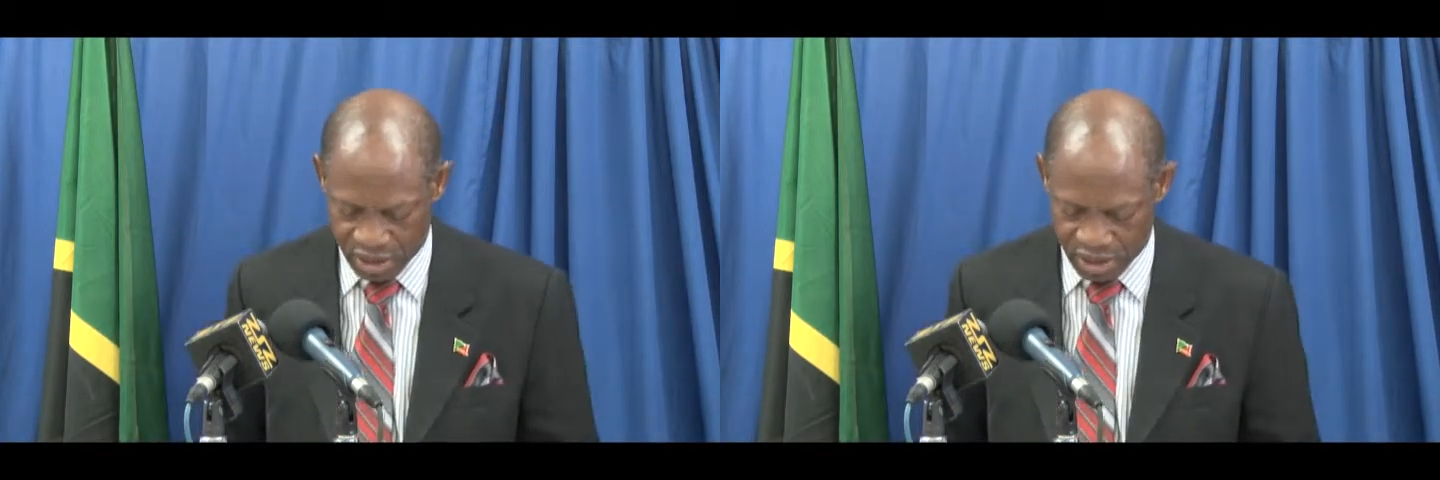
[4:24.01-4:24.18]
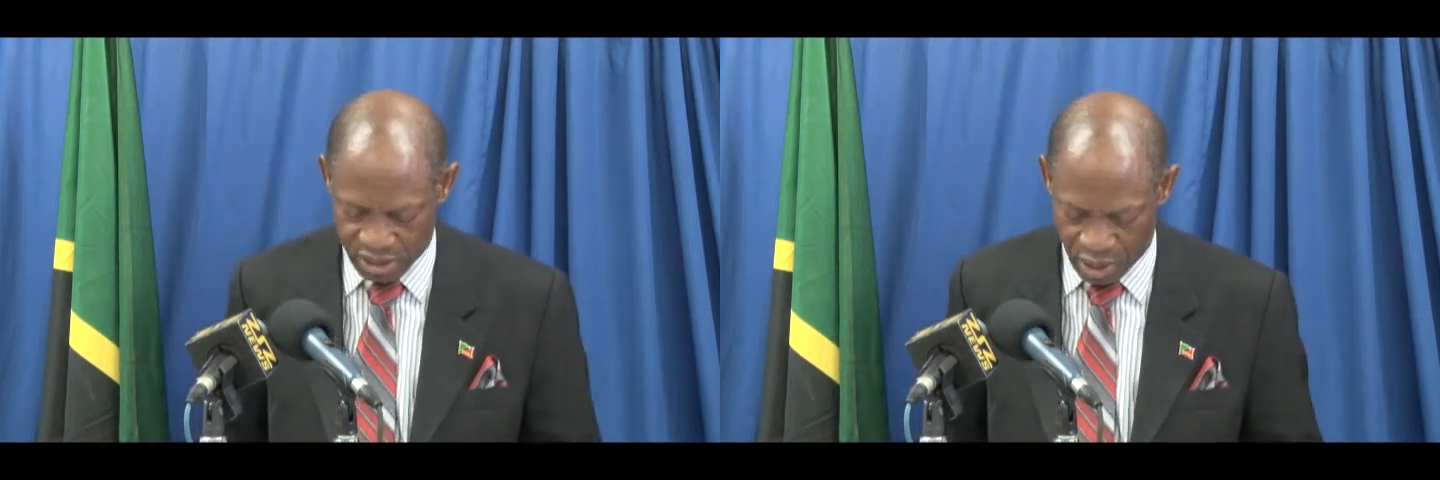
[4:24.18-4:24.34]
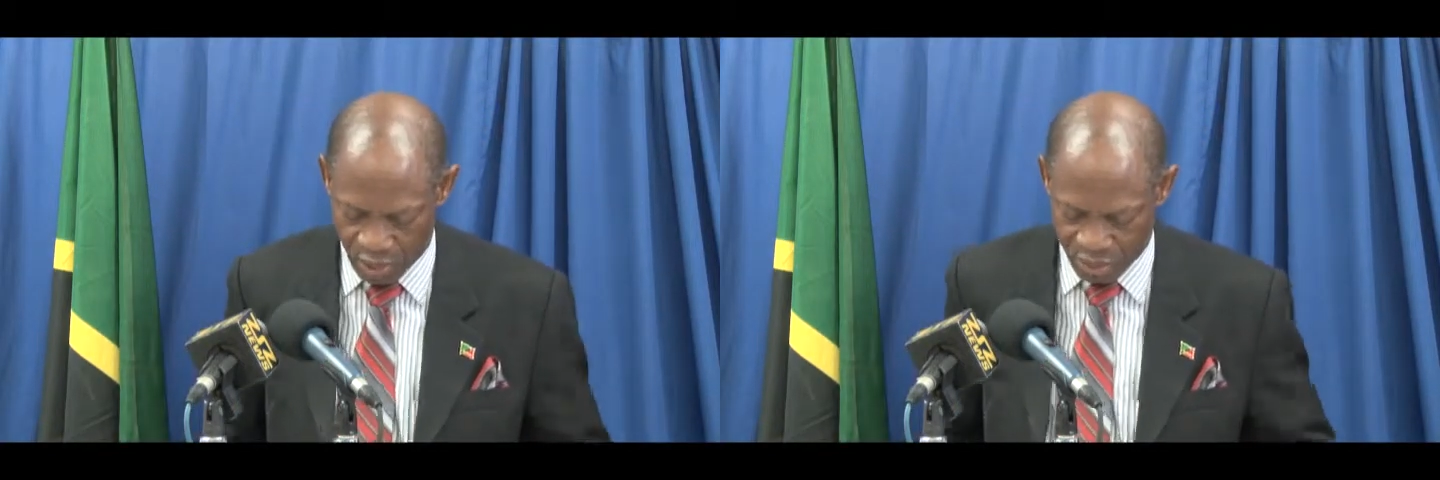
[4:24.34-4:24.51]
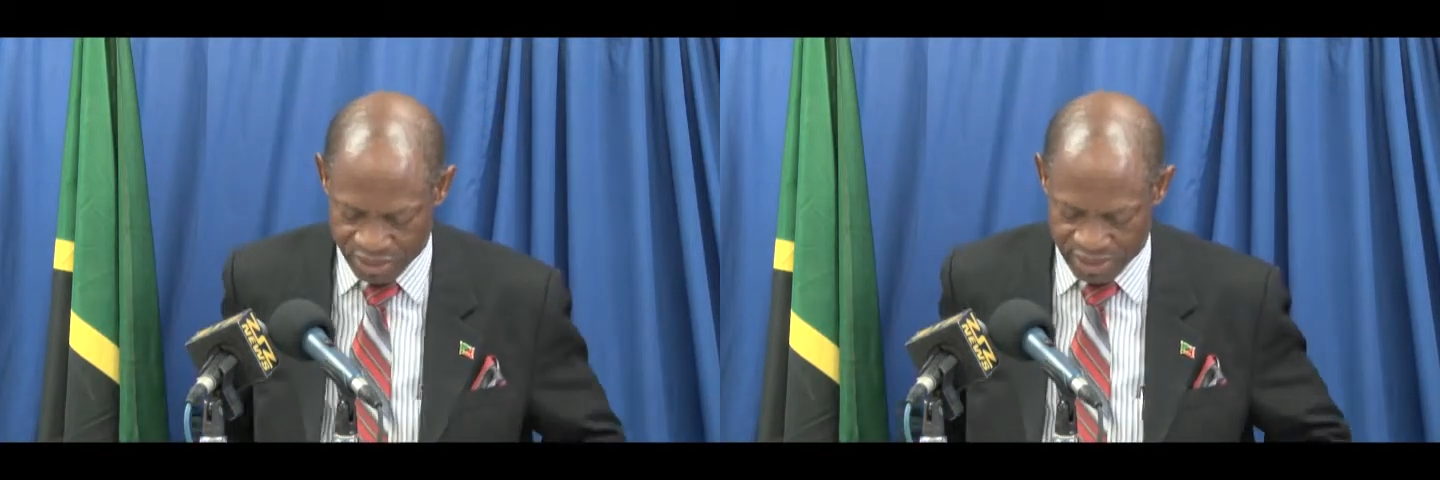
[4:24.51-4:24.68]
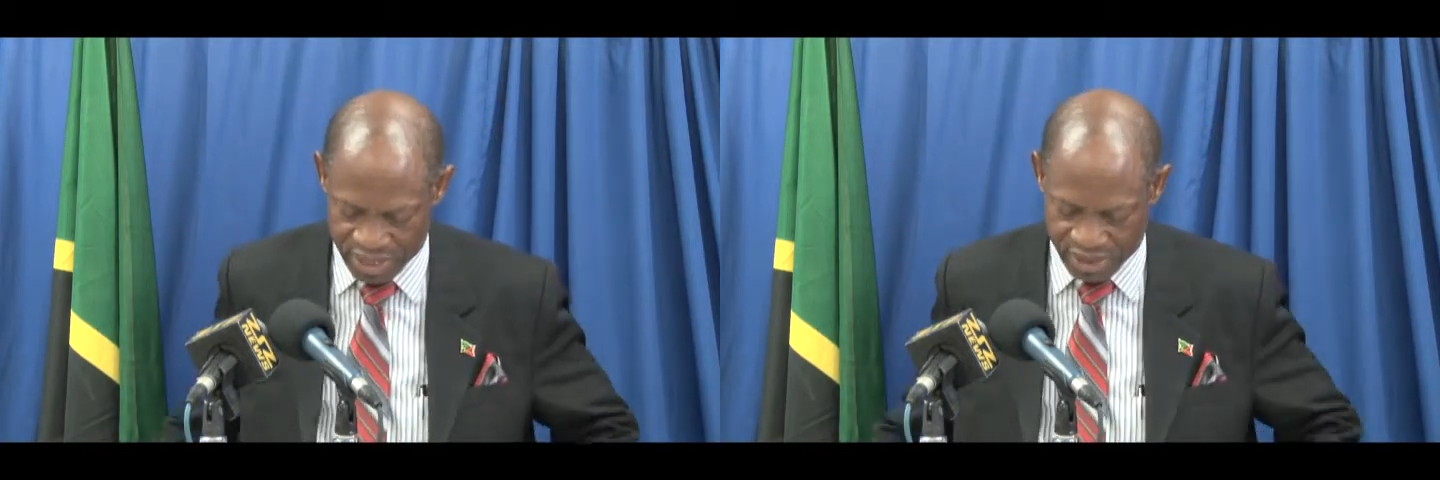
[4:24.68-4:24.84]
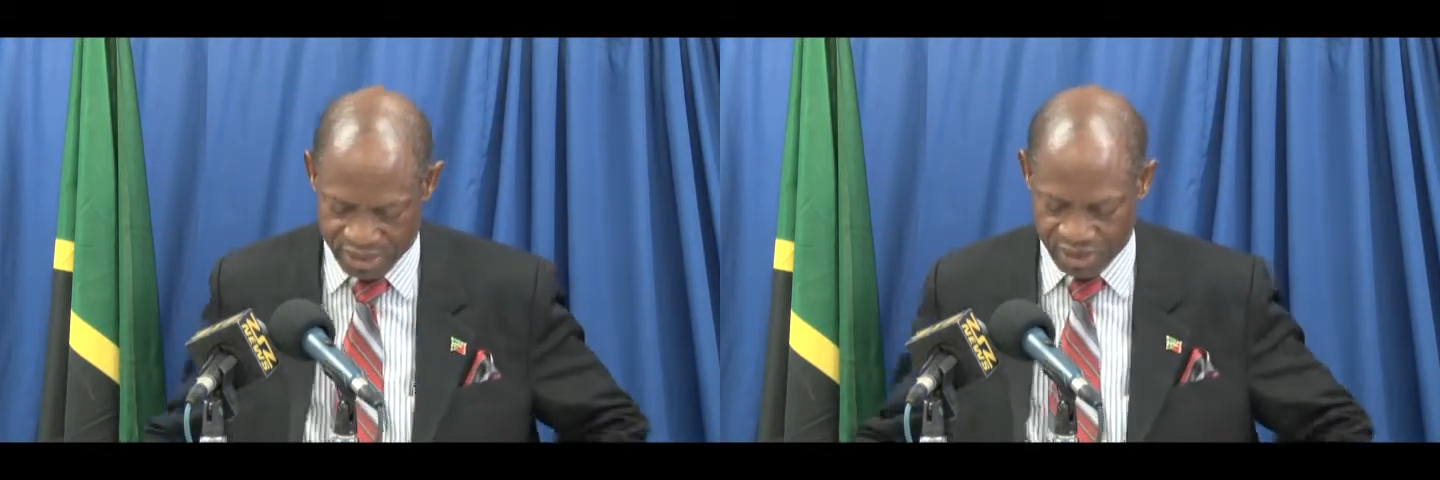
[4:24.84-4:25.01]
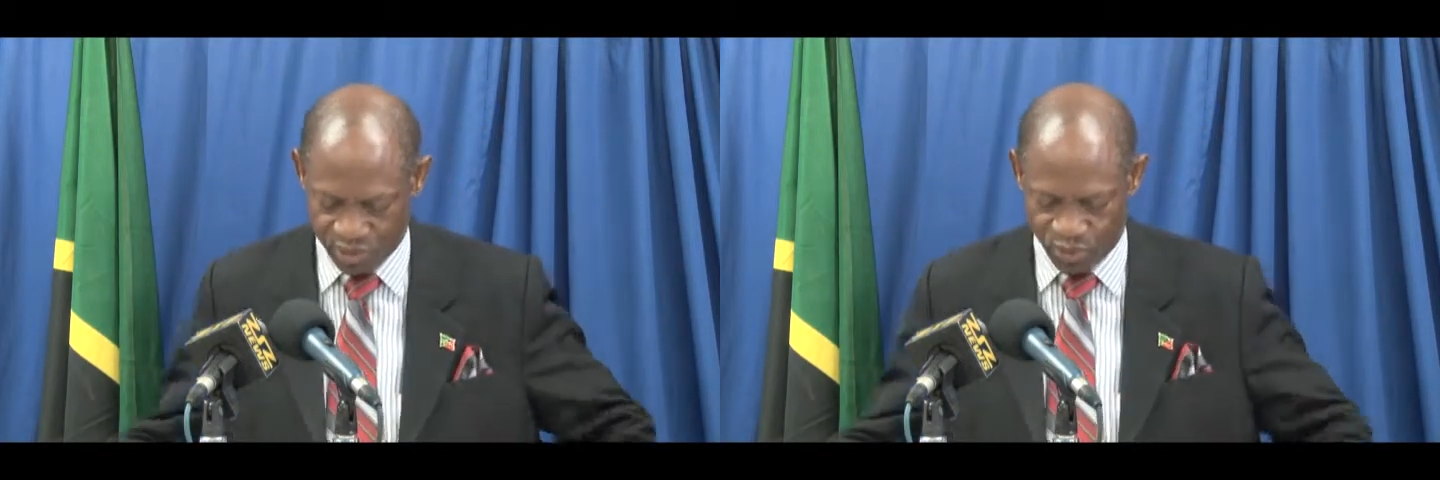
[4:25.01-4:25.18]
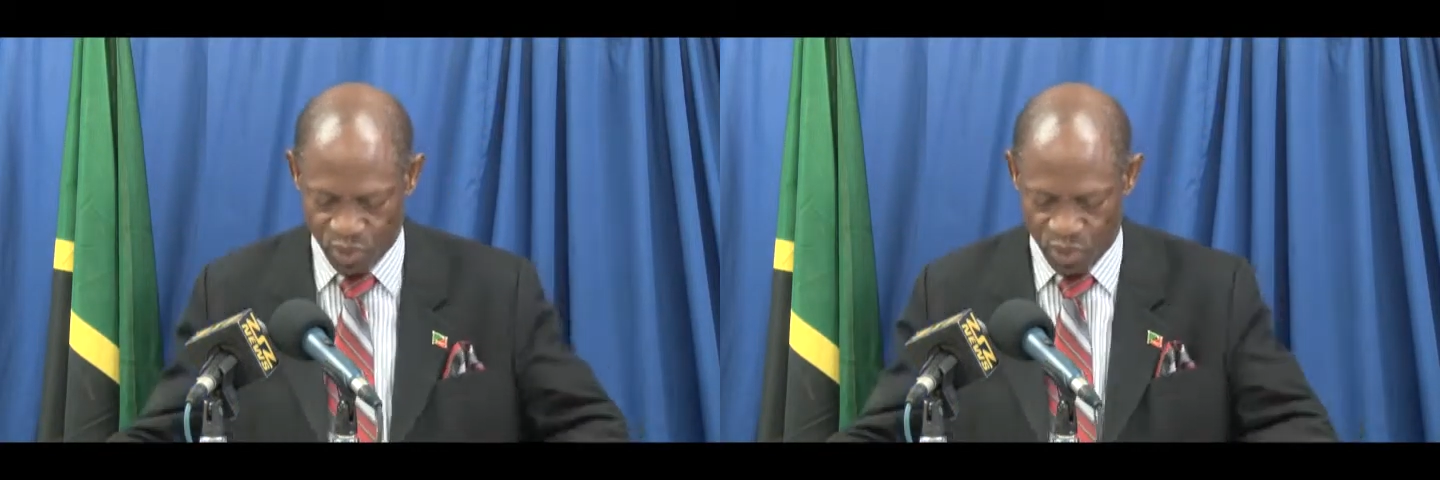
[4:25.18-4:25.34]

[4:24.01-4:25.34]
just outside St.